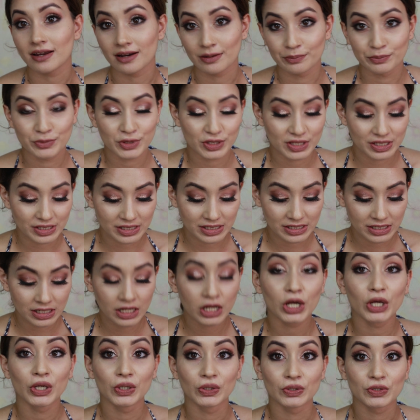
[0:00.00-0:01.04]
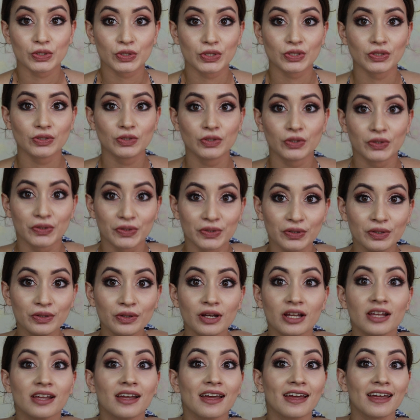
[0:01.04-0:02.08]
I'm still good to go.
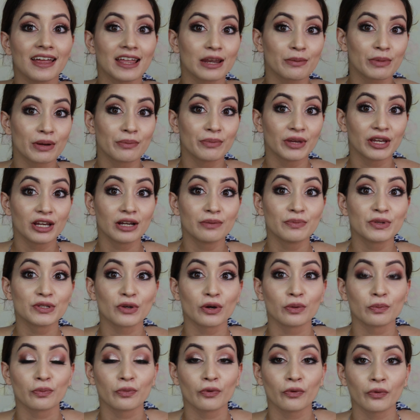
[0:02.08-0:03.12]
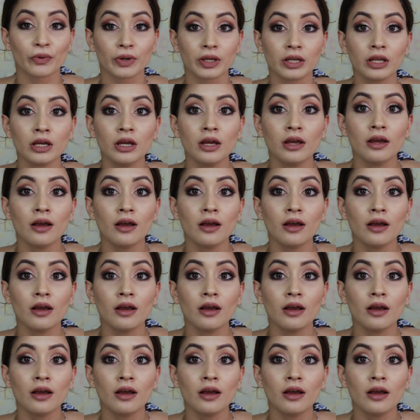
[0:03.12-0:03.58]
My makeup is on point.